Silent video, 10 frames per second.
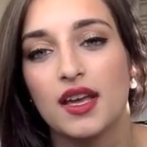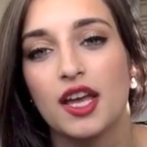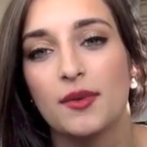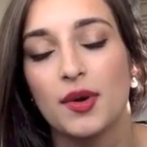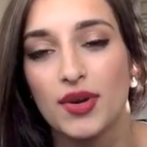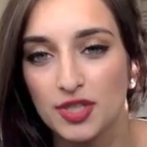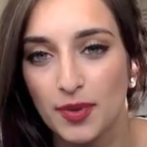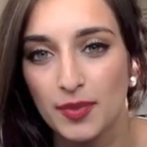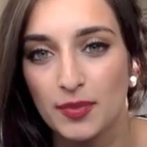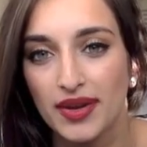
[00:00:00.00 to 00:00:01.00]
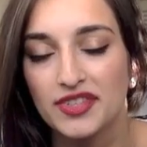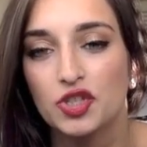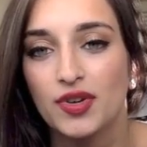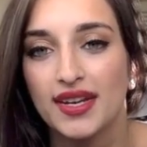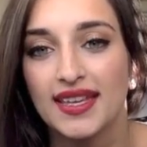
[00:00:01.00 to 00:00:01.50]
I went to Bobbi Brown to
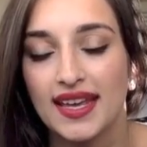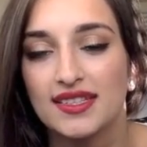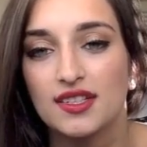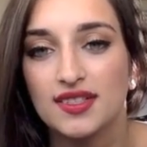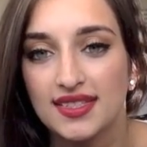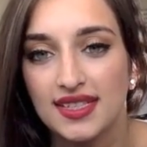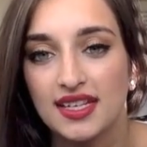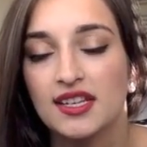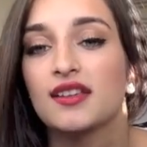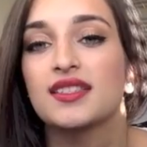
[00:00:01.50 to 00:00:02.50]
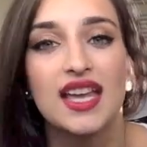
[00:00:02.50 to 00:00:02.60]
try and get concealer because